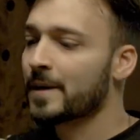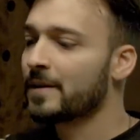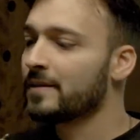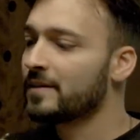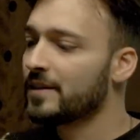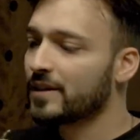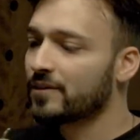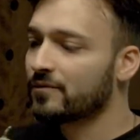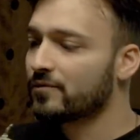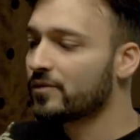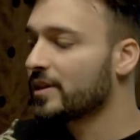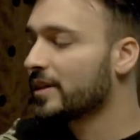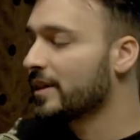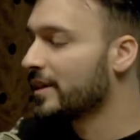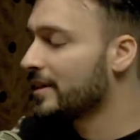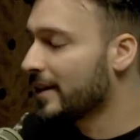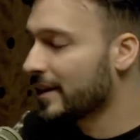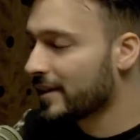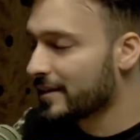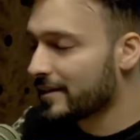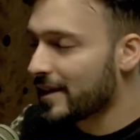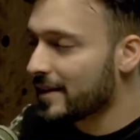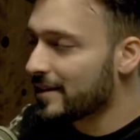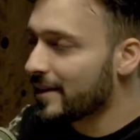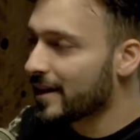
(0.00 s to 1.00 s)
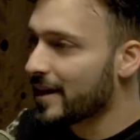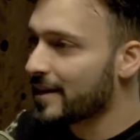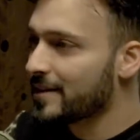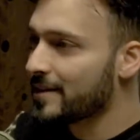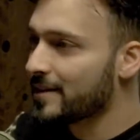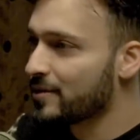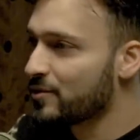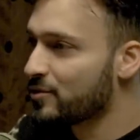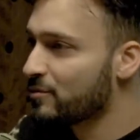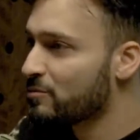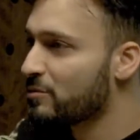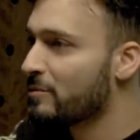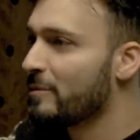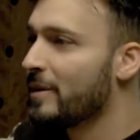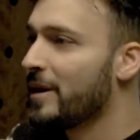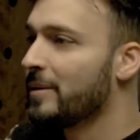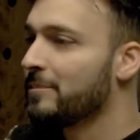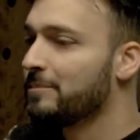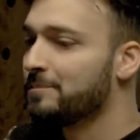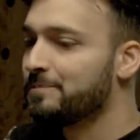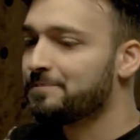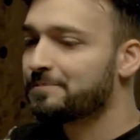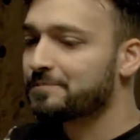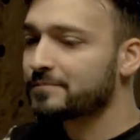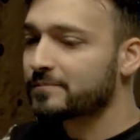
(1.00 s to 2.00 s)
Like like I said, Superman.
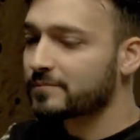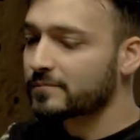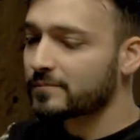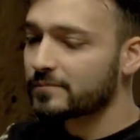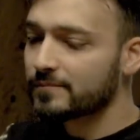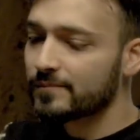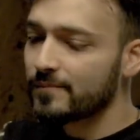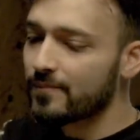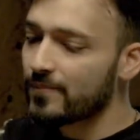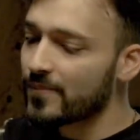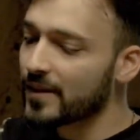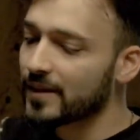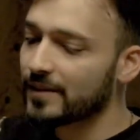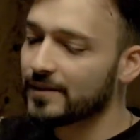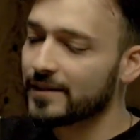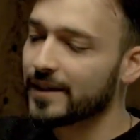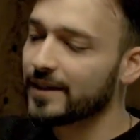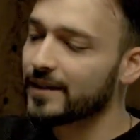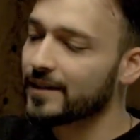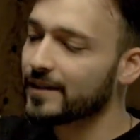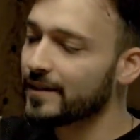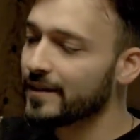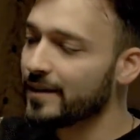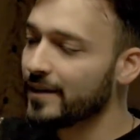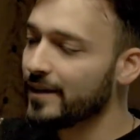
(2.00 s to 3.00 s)
Like